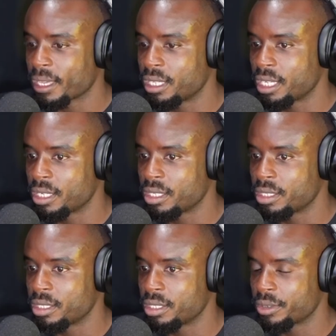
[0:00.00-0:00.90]
and
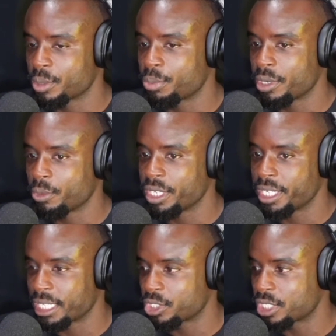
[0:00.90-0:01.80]
then there was a point where he
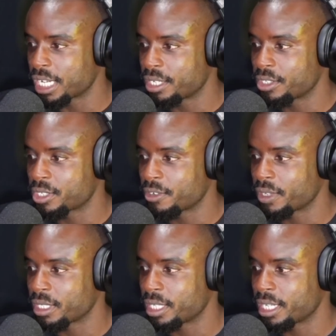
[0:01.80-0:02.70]
got shot and stuff
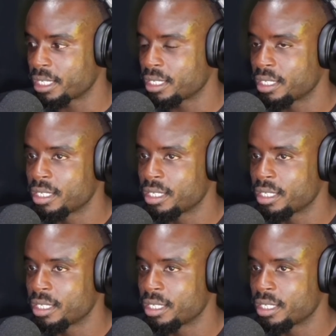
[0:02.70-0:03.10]
like that.